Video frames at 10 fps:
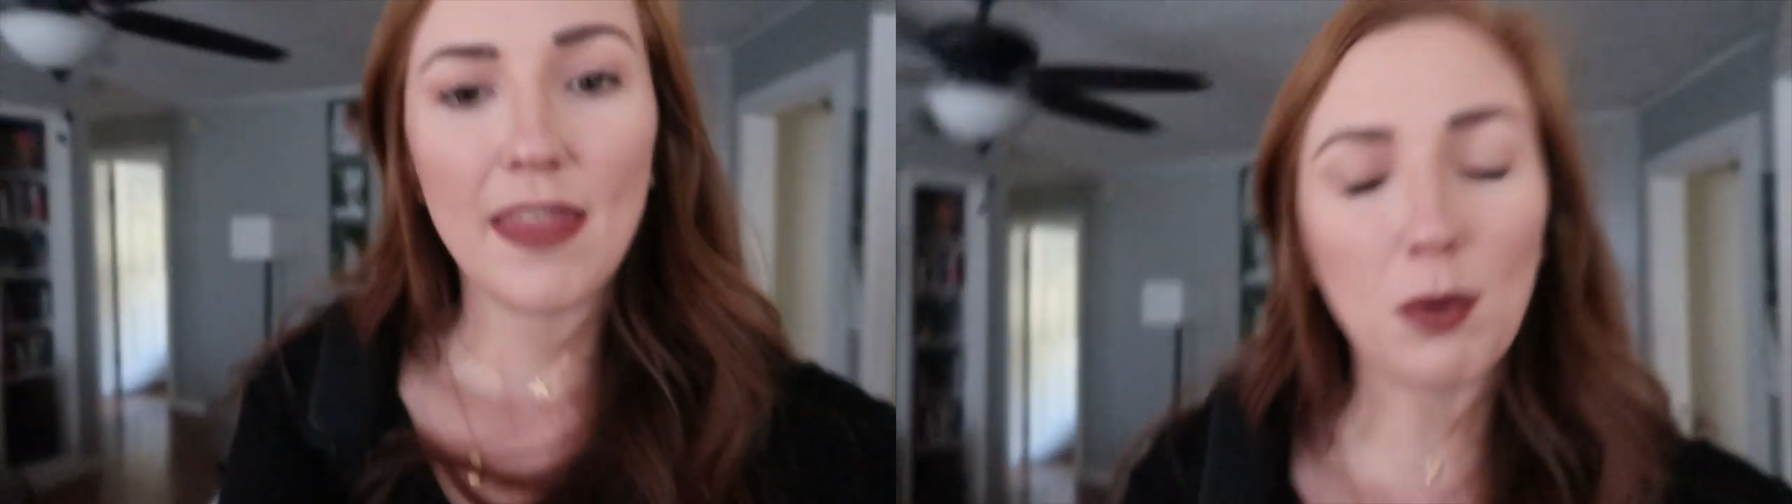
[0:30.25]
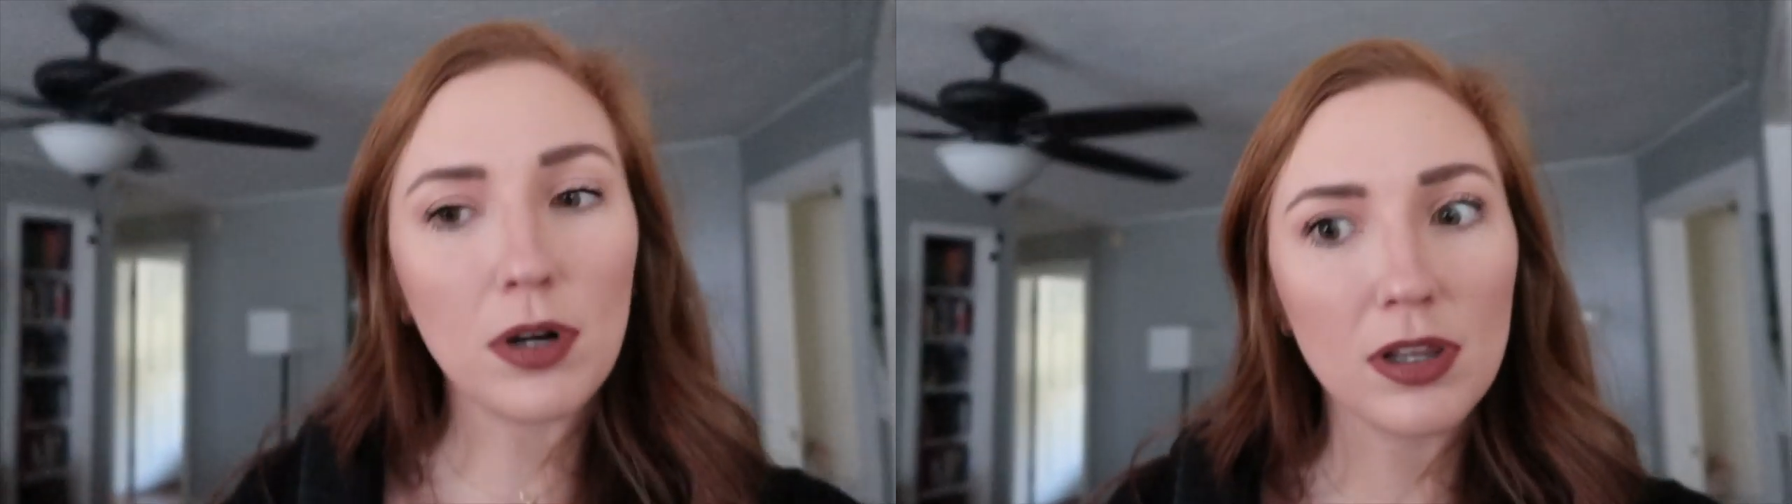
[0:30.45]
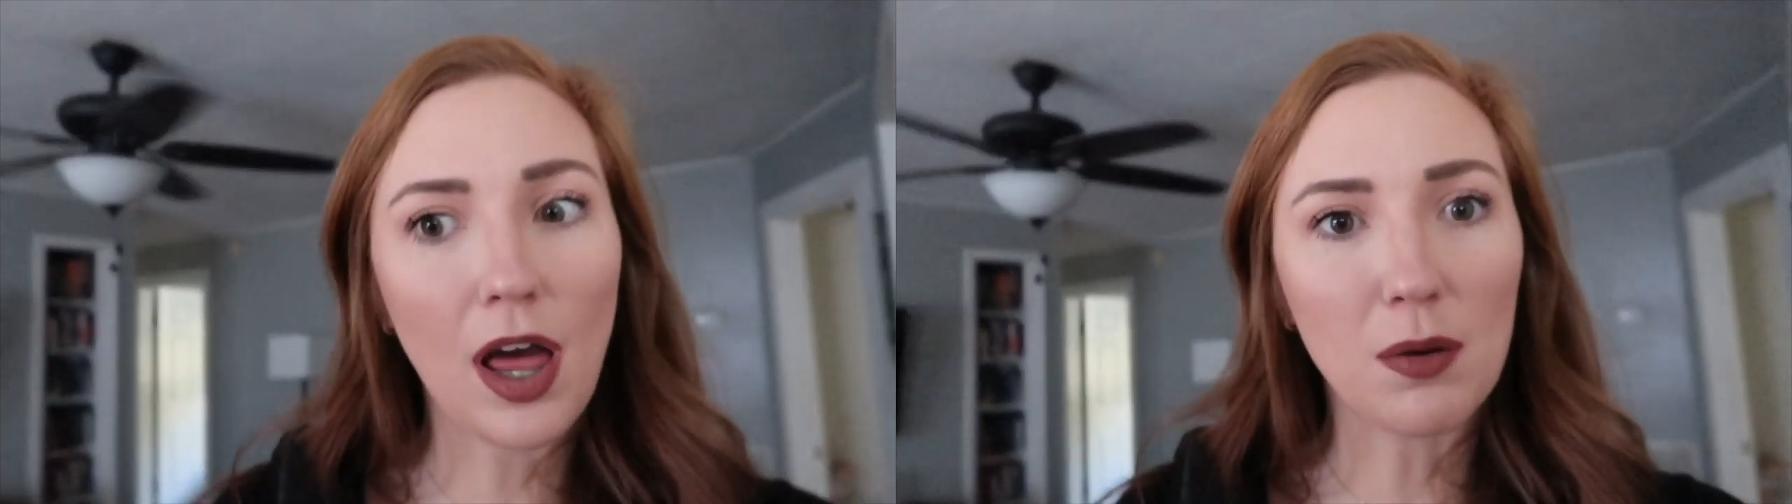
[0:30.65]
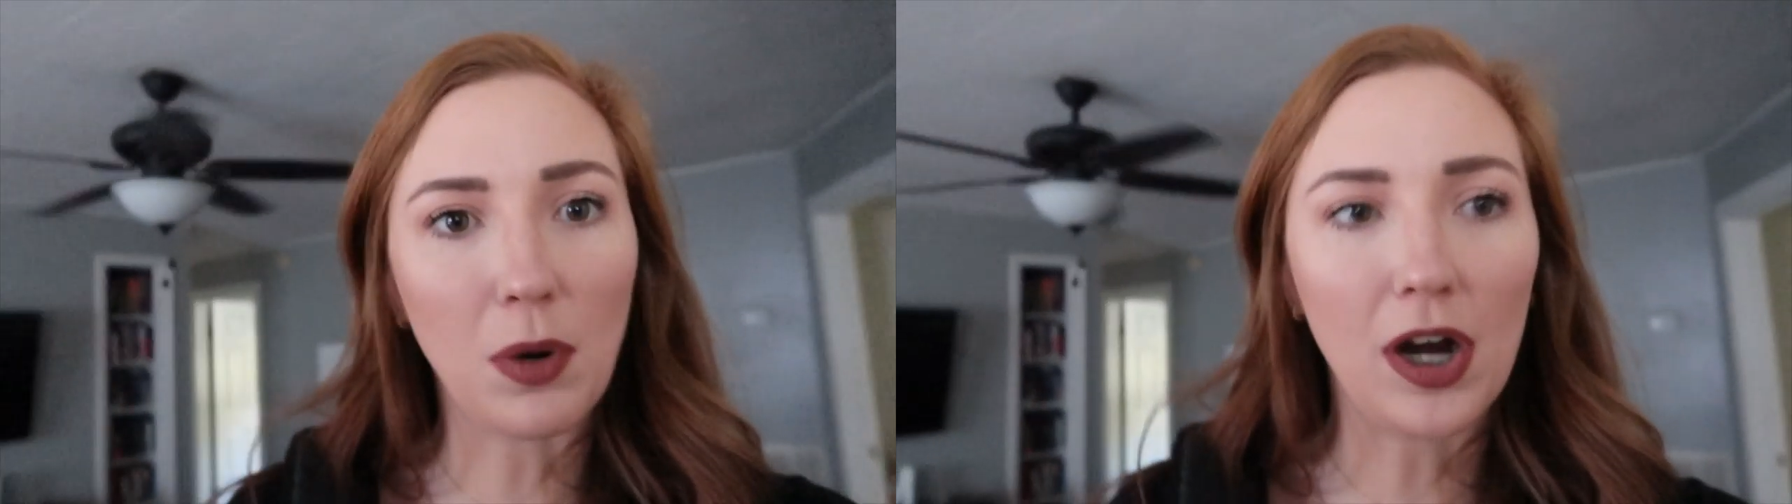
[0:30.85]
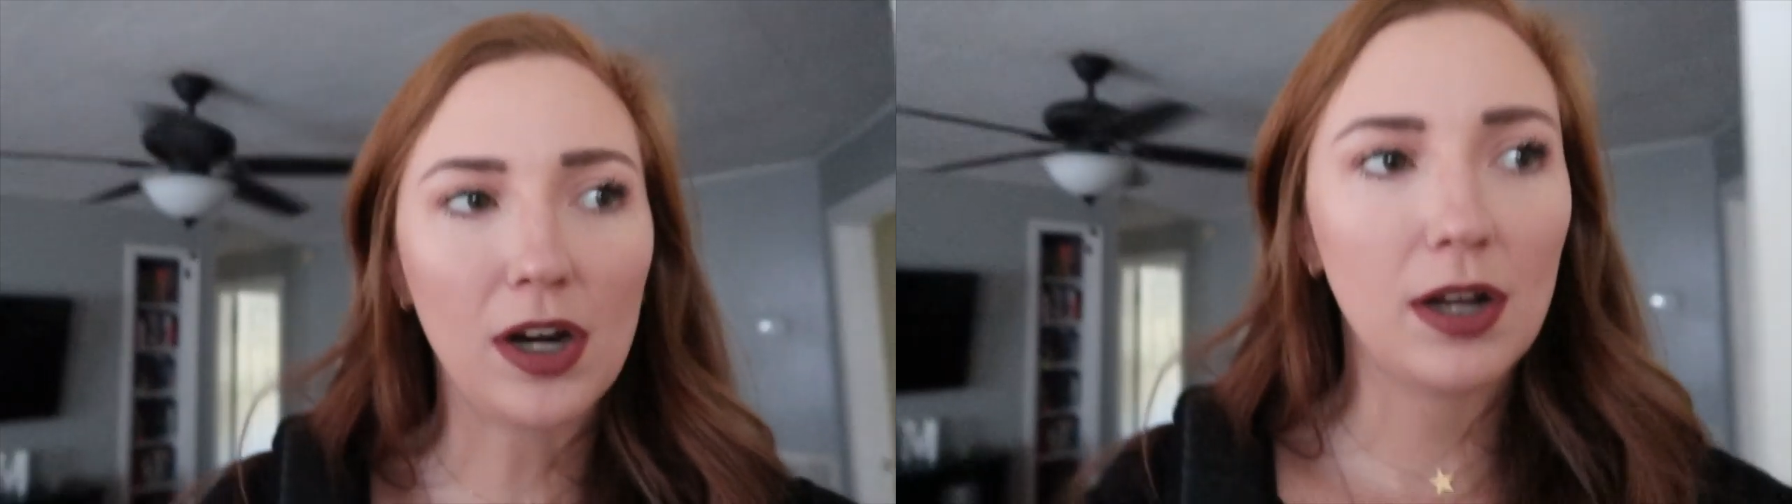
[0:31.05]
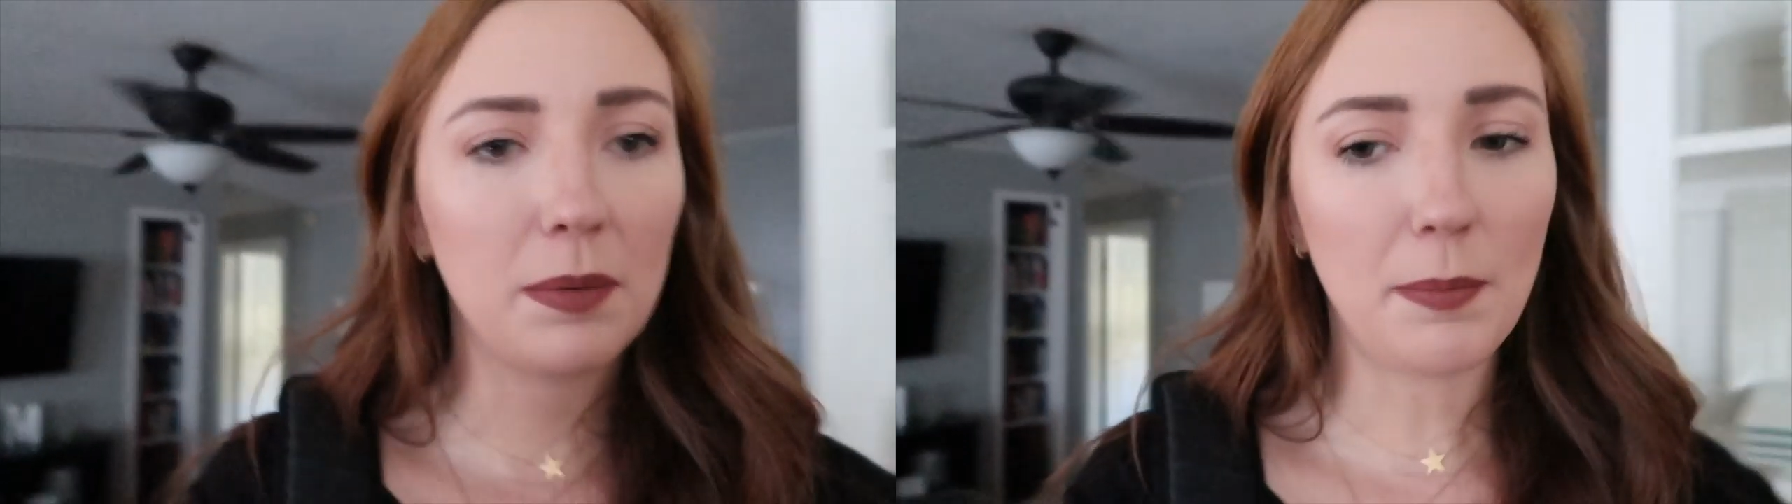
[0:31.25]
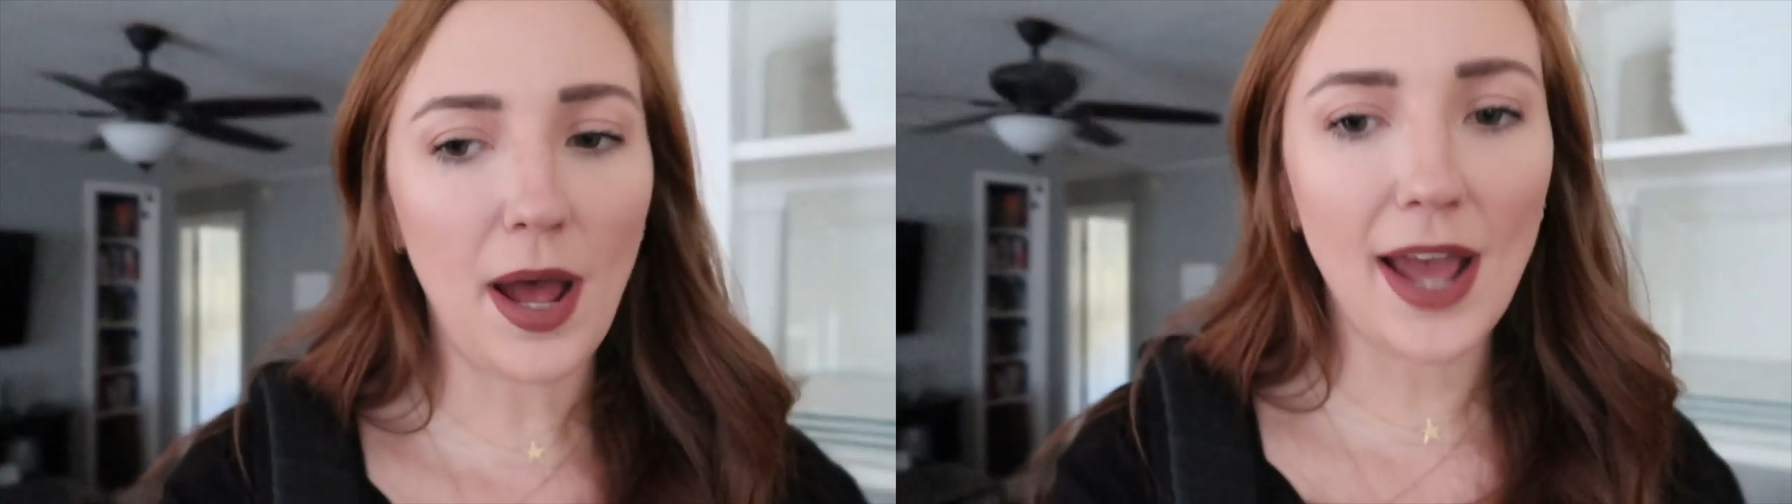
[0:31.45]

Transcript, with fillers: They were a lot of work, but